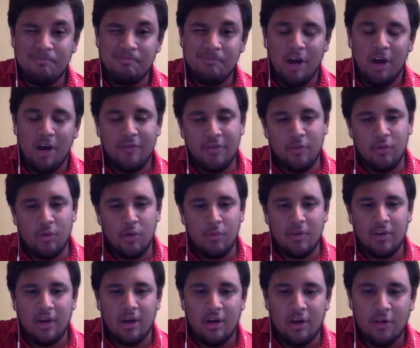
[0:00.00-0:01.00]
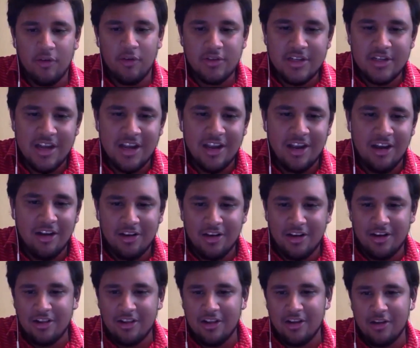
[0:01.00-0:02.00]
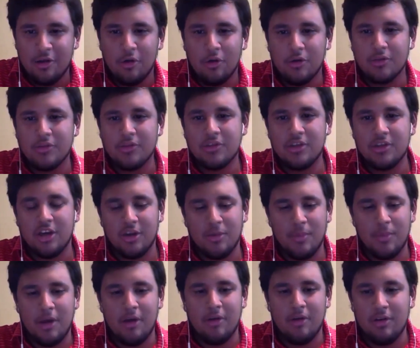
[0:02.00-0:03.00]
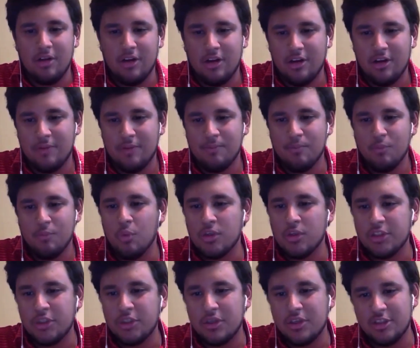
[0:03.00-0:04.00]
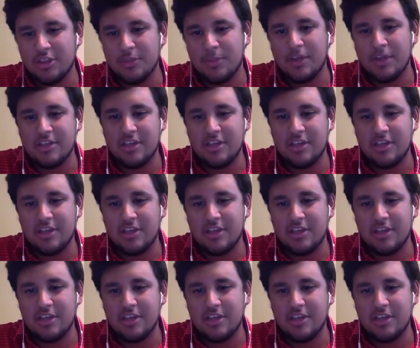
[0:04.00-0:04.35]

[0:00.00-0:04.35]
off of what we've gone over today, I'll kind of let Cole talk about um, what you can expect to